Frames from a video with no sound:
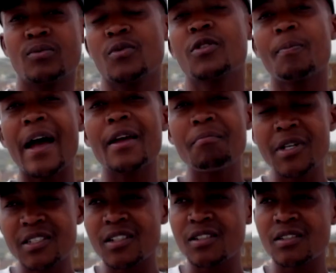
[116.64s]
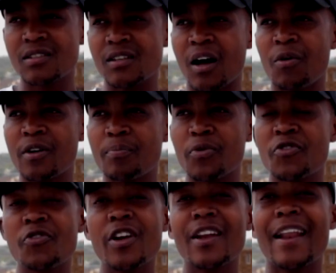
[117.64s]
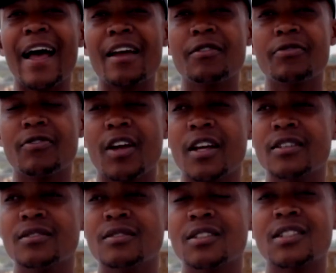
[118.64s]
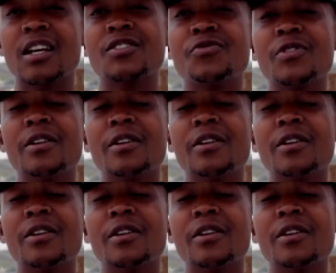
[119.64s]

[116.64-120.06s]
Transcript: With my images, I want to portray life, and it doesn't